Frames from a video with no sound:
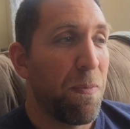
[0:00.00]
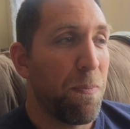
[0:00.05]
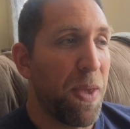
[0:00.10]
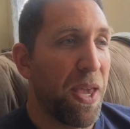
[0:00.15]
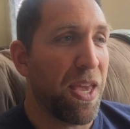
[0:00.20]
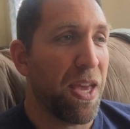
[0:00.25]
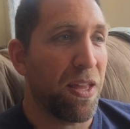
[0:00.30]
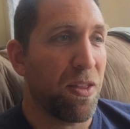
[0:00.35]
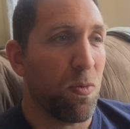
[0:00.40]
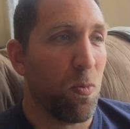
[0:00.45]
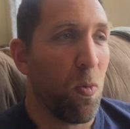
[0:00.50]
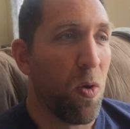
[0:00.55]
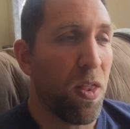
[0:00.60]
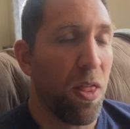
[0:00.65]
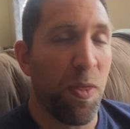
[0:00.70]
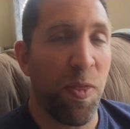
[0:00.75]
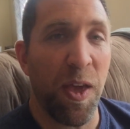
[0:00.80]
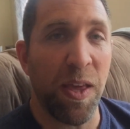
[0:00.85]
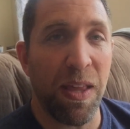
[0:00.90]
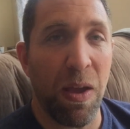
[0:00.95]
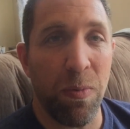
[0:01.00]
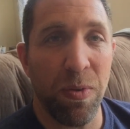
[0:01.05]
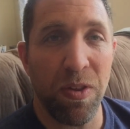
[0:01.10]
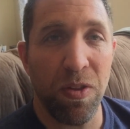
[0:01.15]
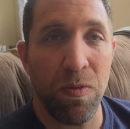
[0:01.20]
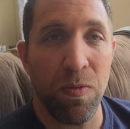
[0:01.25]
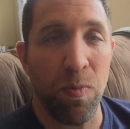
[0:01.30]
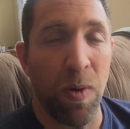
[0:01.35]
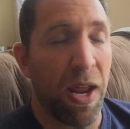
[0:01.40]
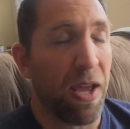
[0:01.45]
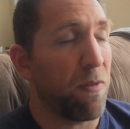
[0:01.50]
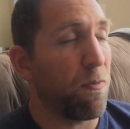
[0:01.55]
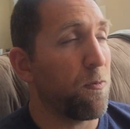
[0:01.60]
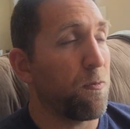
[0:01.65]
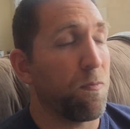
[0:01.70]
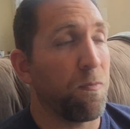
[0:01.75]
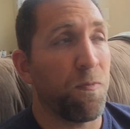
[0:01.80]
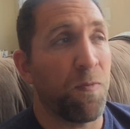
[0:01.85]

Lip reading: Because one of the things when I